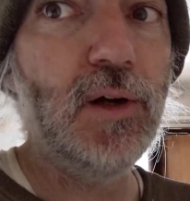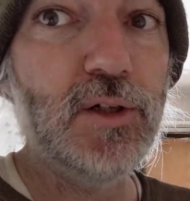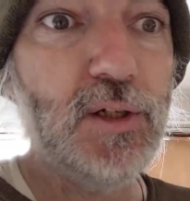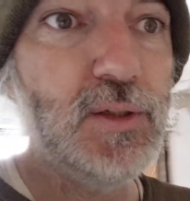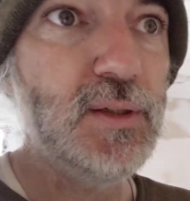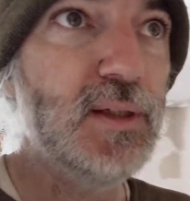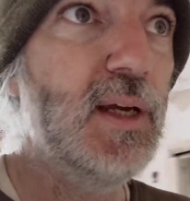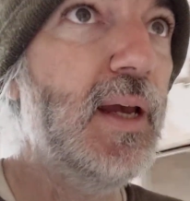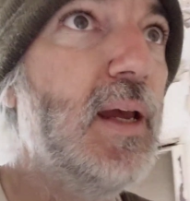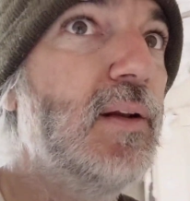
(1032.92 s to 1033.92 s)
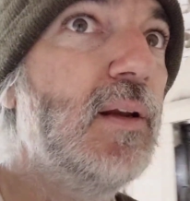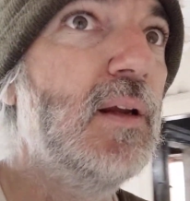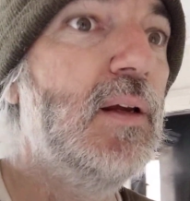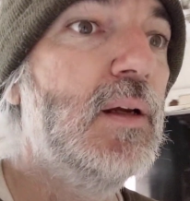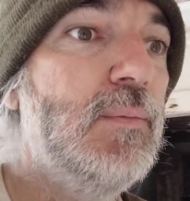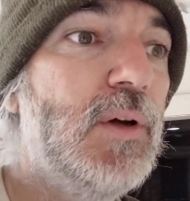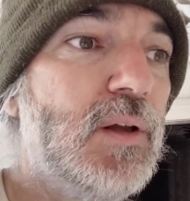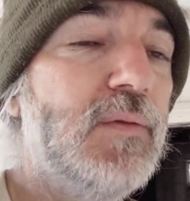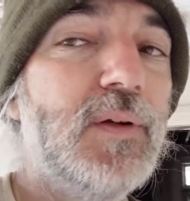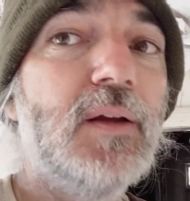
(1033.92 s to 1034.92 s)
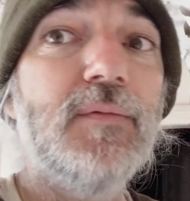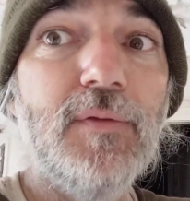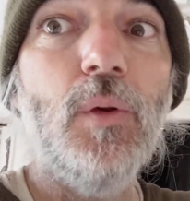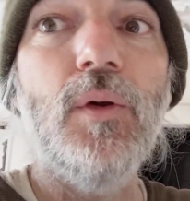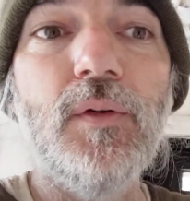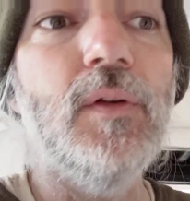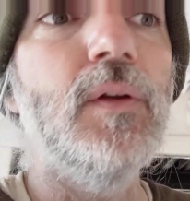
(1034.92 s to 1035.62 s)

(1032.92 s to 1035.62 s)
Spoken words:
conscious, and I'm not going to fucking flaunt